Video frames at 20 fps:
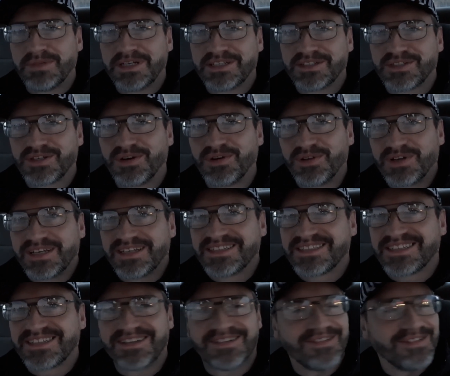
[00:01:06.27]
Minnesota,
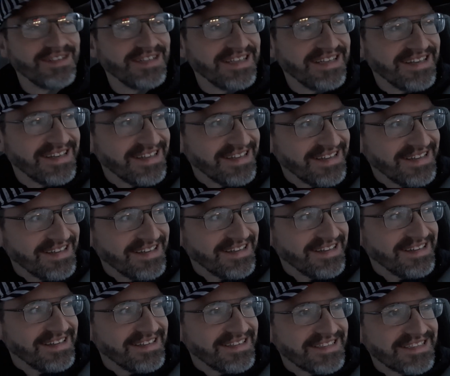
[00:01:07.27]
so
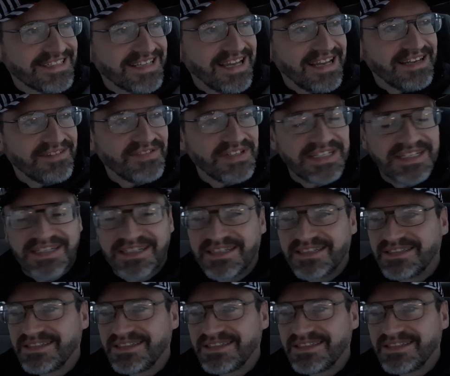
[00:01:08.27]
it's kind of a